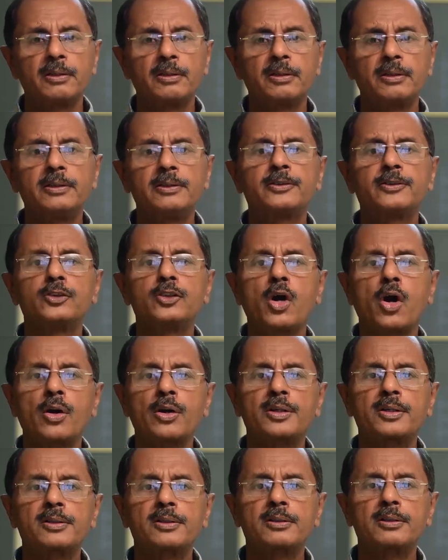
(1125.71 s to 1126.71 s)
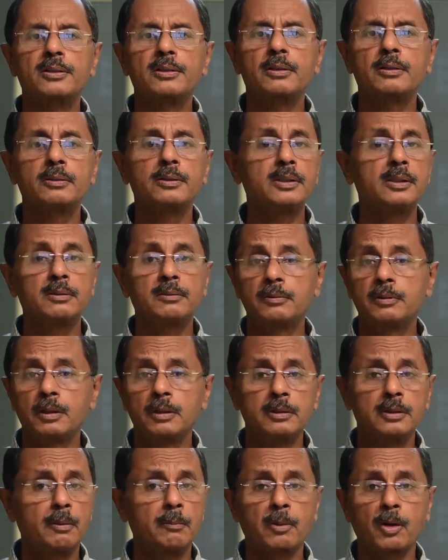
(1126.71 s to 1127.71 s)
is not,
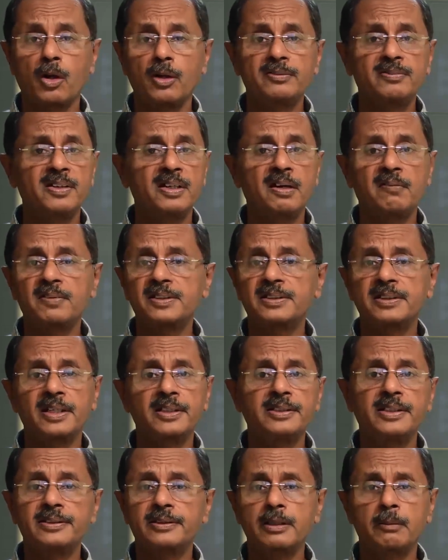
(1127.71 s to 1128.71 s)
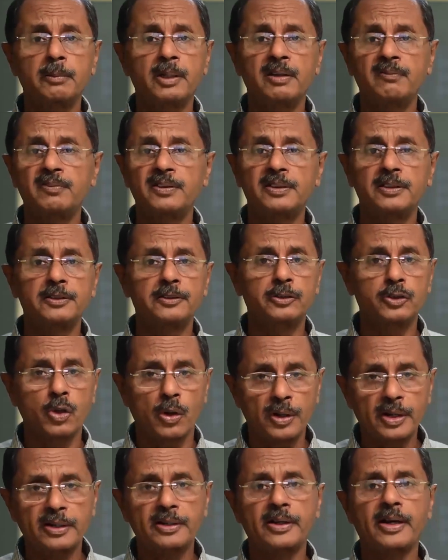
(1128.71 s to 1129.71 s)
the employees will never say ESI benefit is
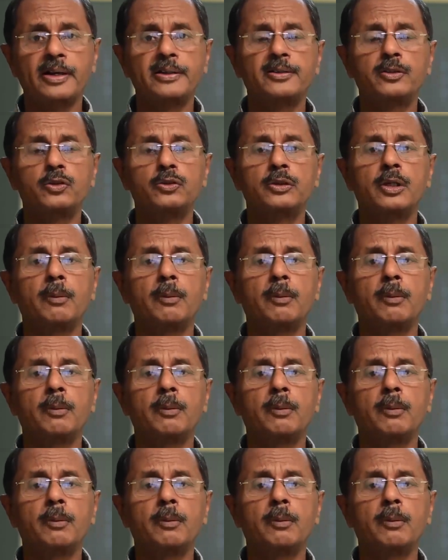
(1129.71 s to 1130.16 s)
not attractive.